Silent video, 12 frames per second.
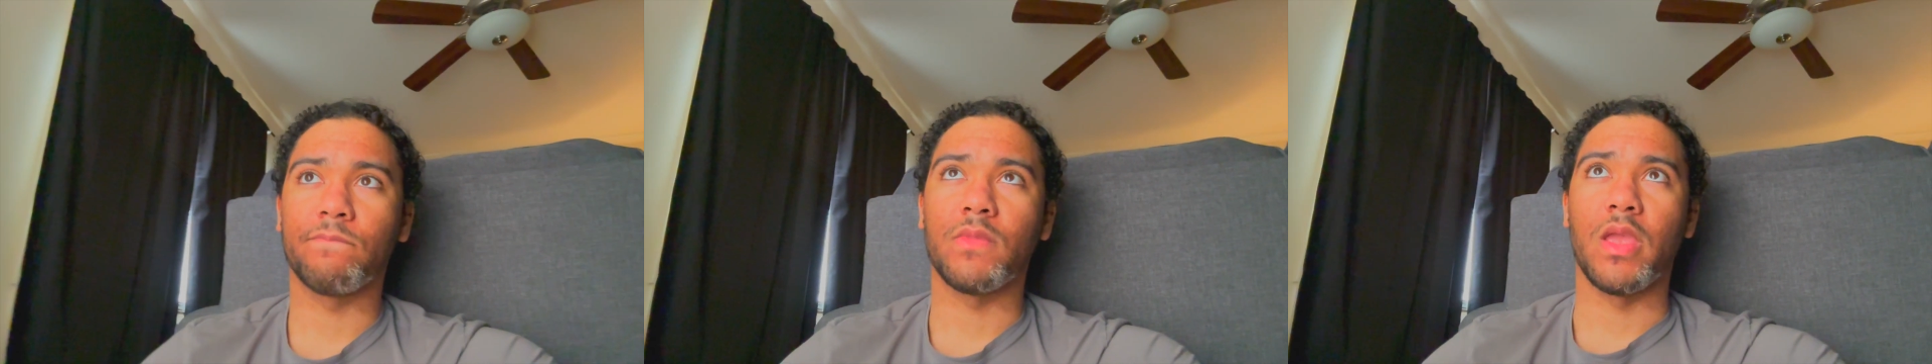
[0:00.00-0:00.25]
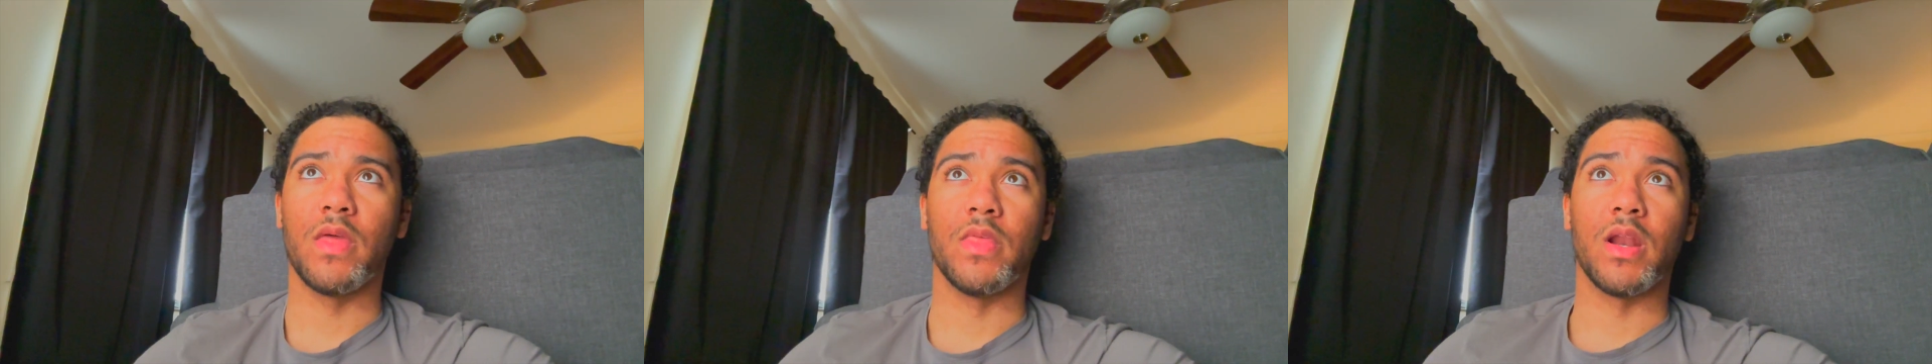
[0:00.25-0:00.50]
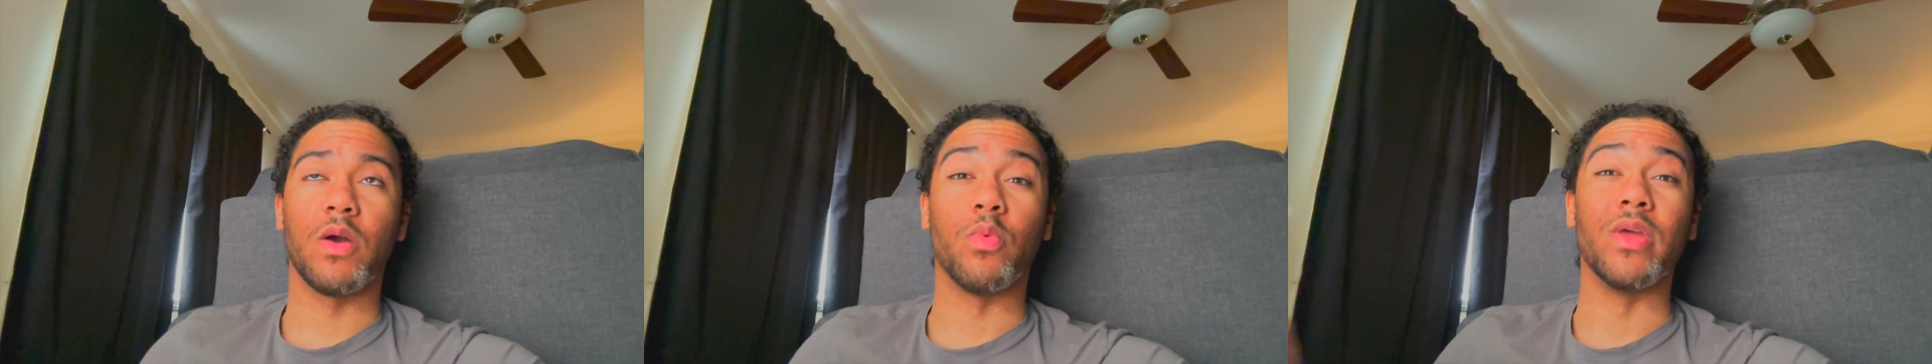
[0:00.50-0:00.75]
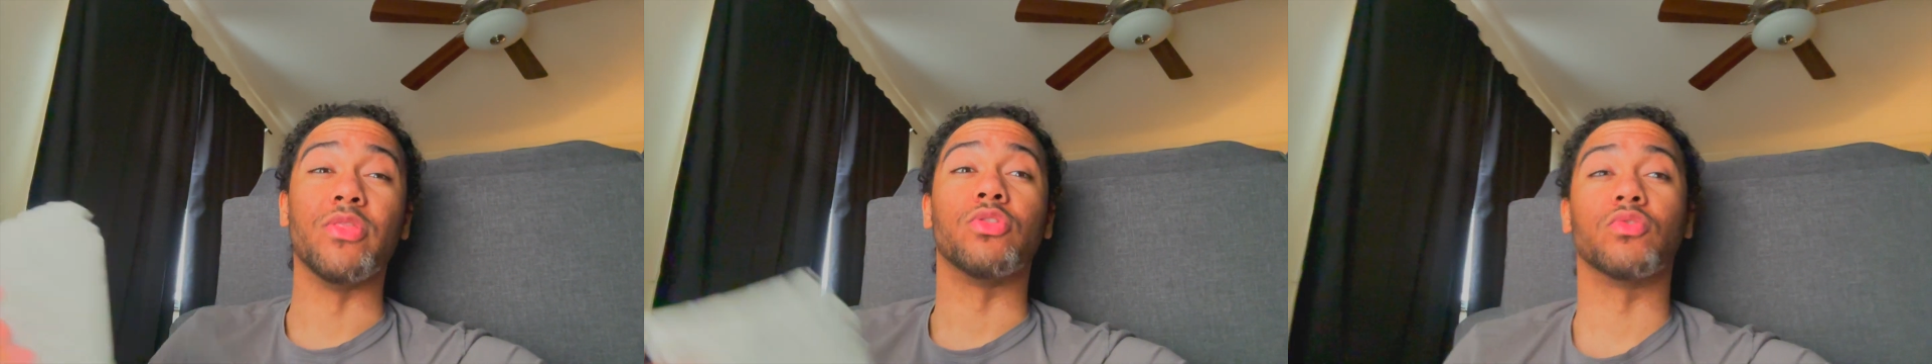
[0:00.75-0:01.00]
and that I
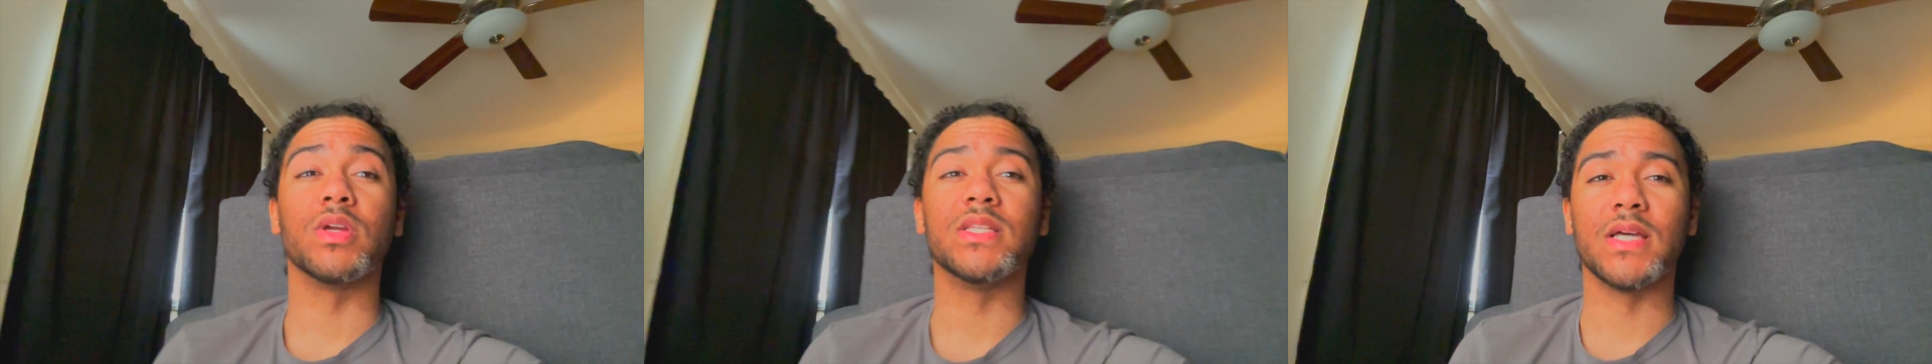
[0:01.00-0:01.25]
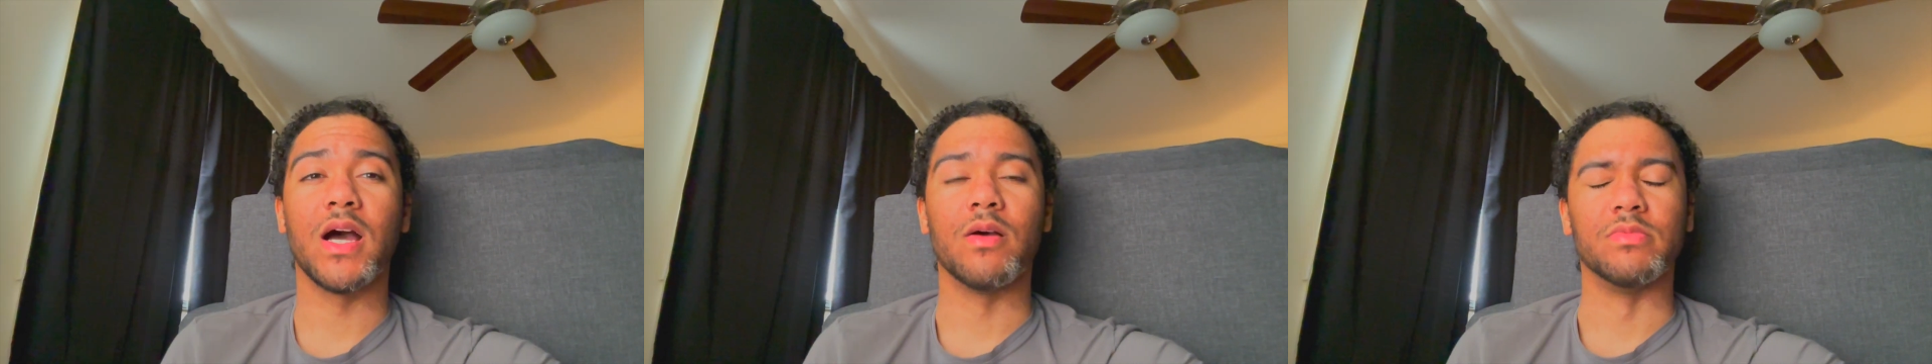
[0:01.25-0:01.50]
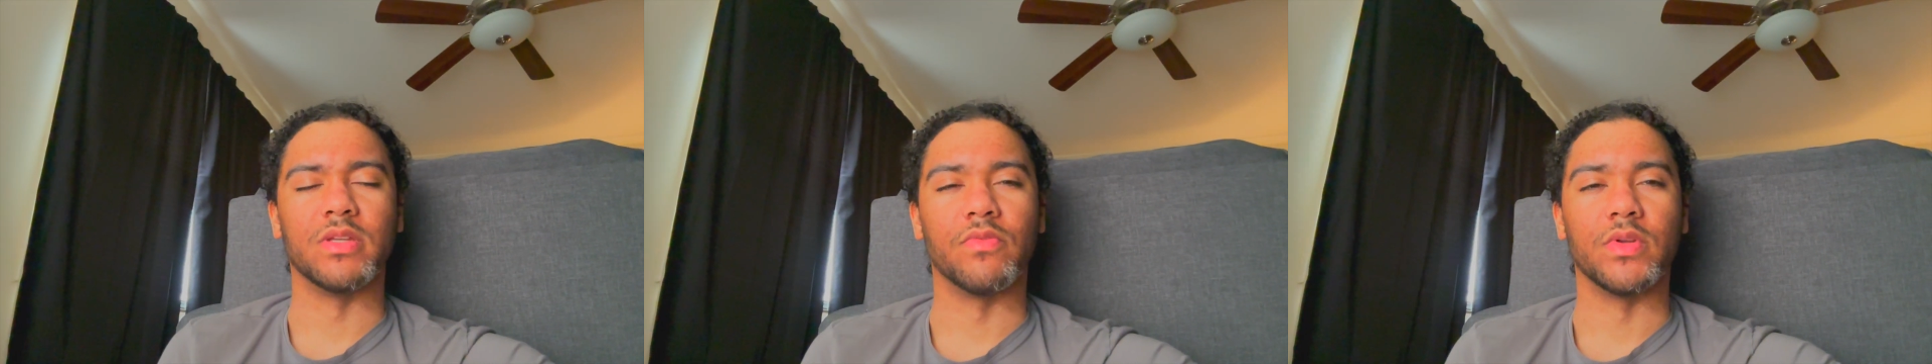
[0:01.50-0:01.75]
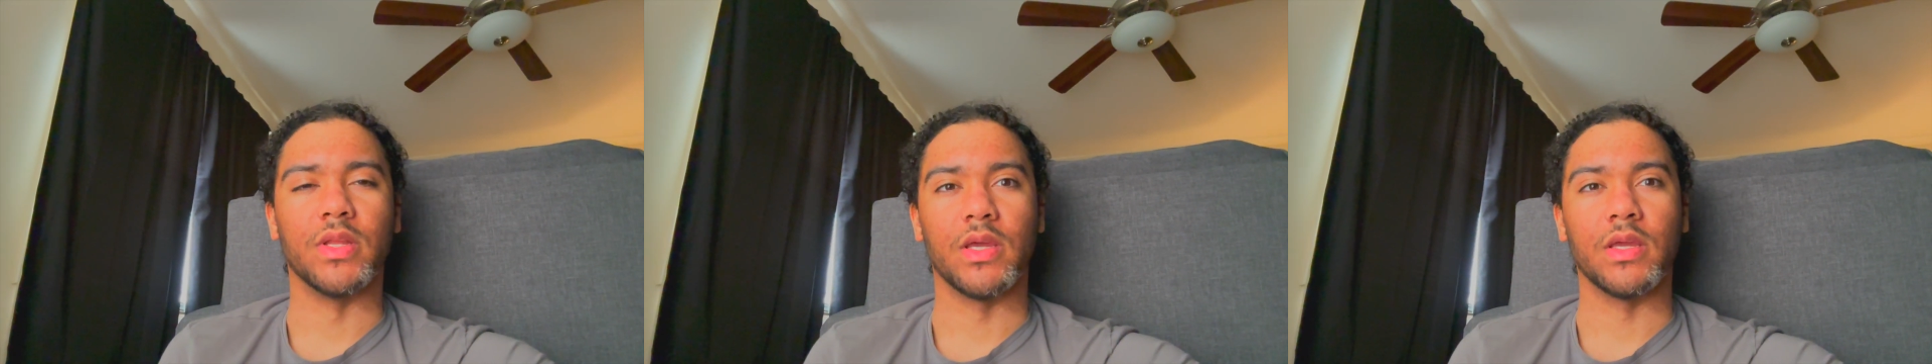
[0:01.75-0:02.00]
win 3 times
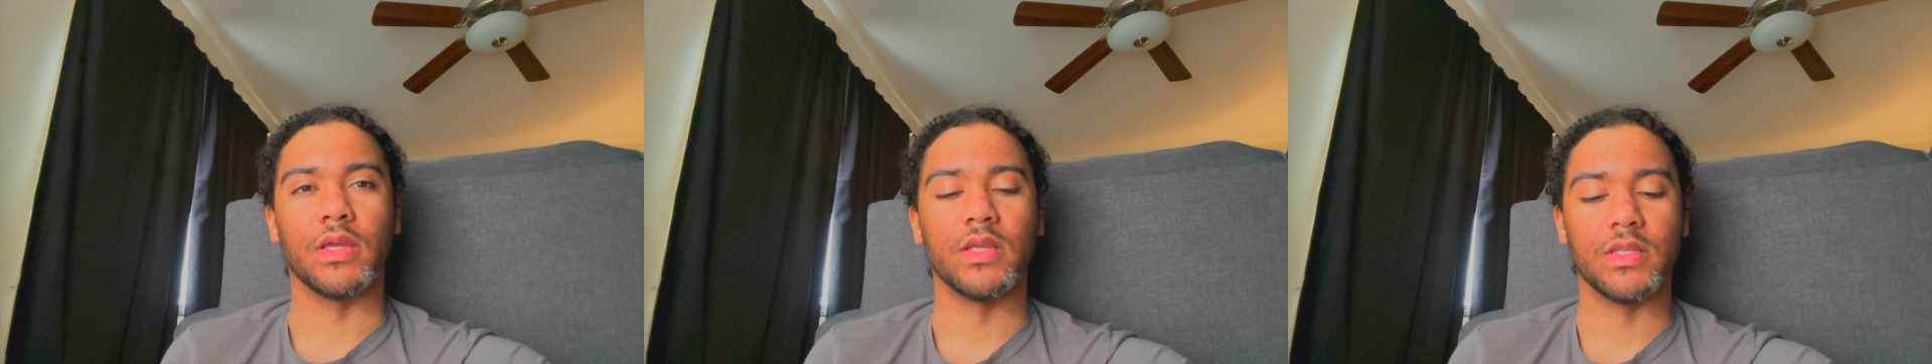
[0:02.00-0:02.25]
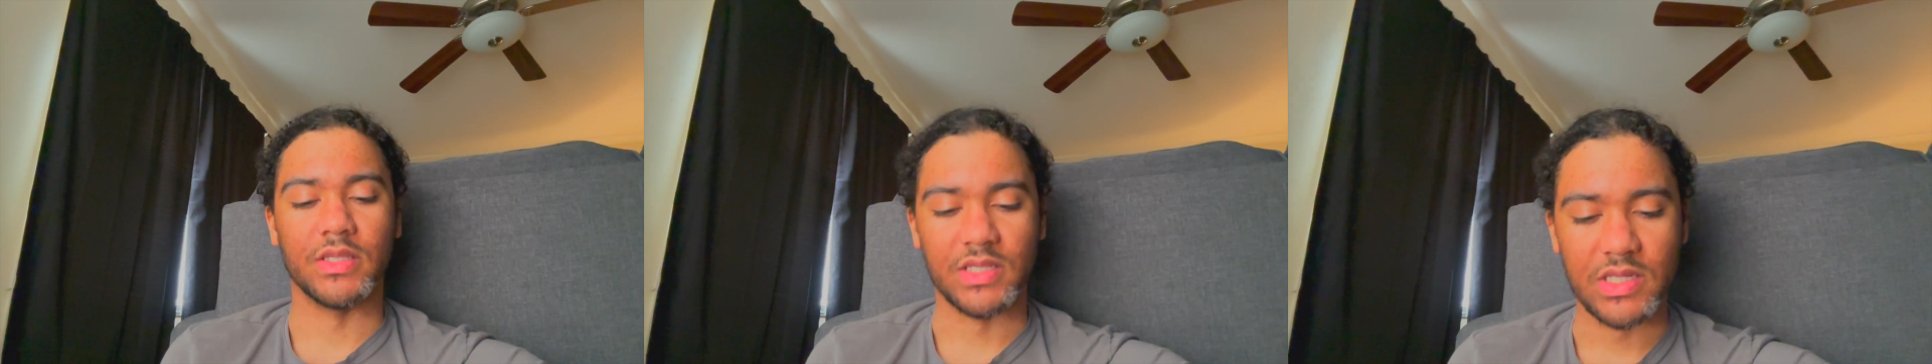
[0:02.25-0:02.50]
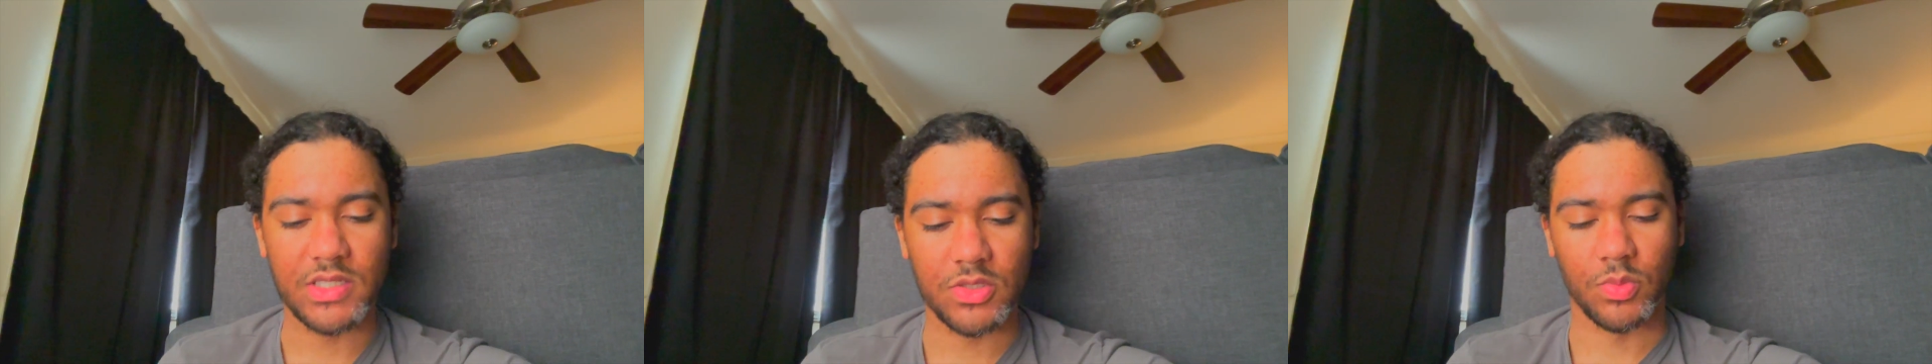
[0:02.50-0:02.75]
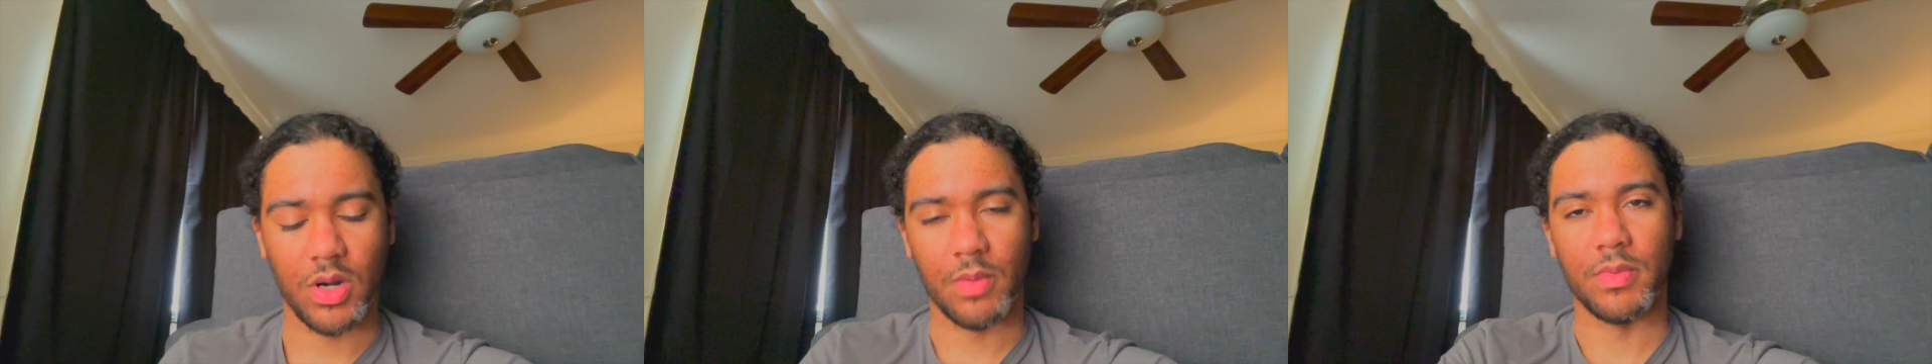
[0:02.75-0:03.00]
every day, this is
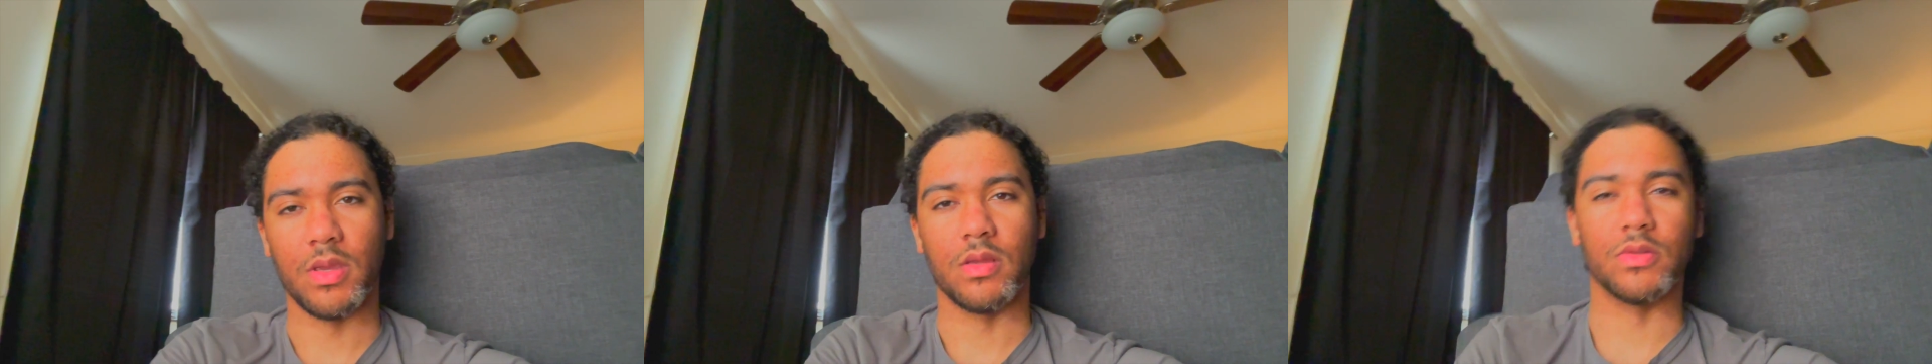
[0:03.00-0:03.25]
what I mean.